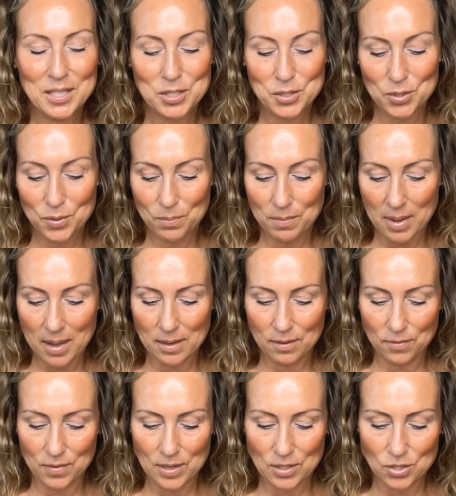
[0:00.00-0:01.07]
to
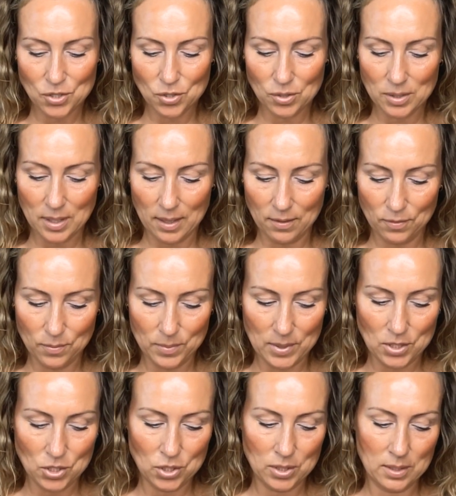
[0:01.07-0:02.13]
manifest your life
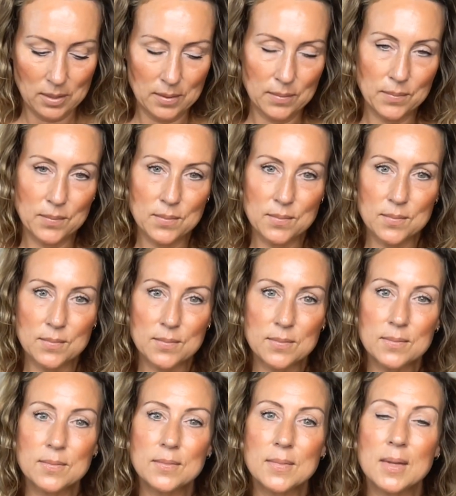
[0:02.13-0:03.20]
mission.
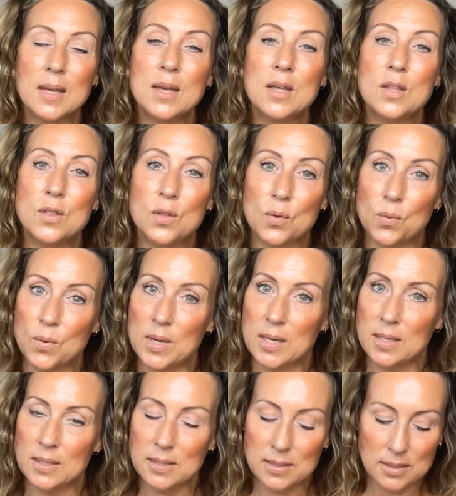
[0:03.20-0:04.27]
The
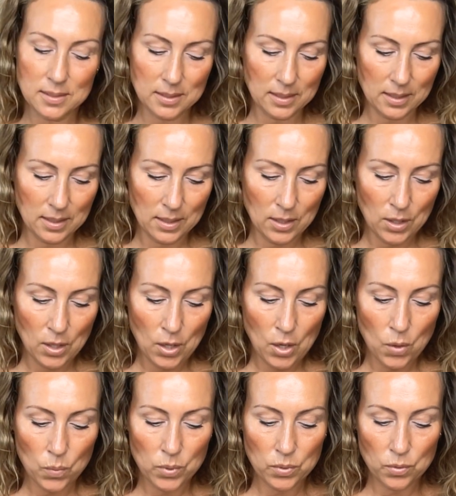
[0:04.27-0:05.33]
risk
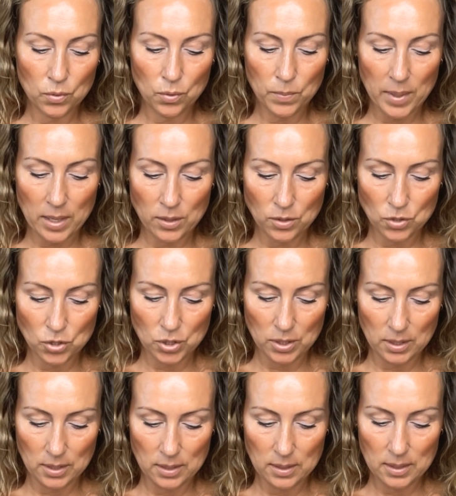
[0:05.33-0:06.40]
with group
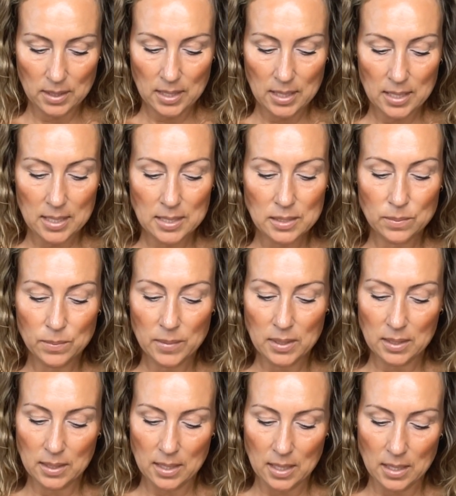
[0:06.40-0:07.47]
energy is
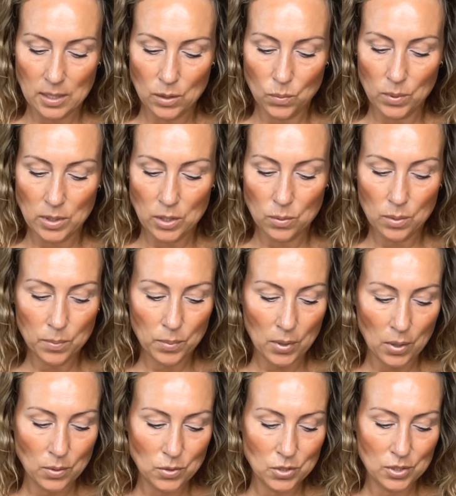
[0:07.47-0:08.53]
mitigated when you
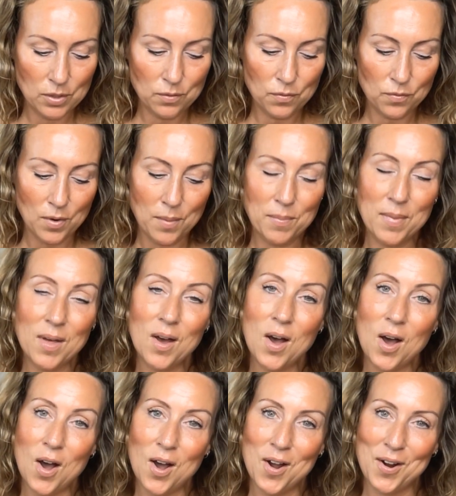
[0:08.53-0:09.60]
approach it from the
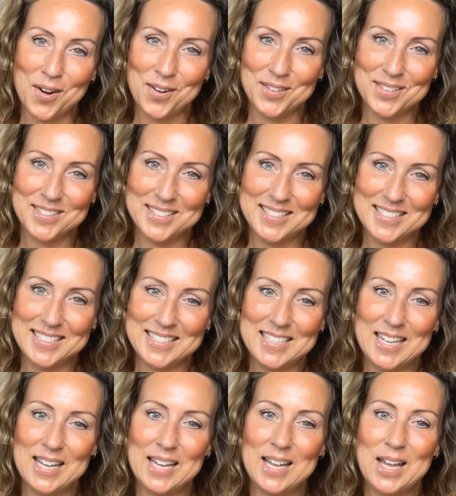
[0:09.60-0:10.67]
heart
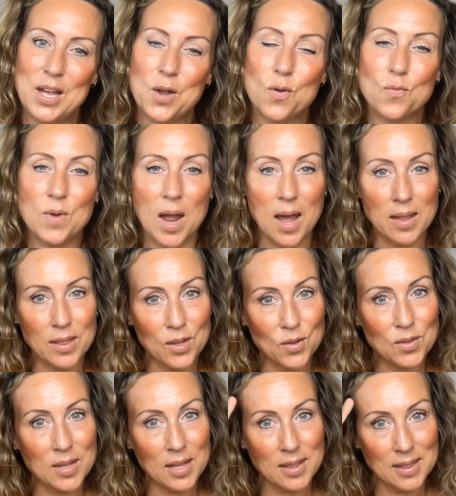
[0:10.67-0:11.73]
rather
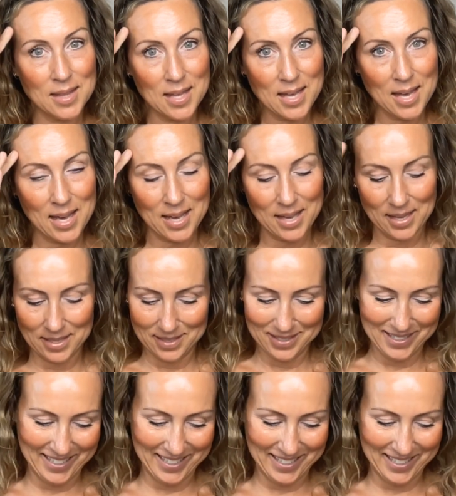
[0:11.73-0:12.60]
than the head.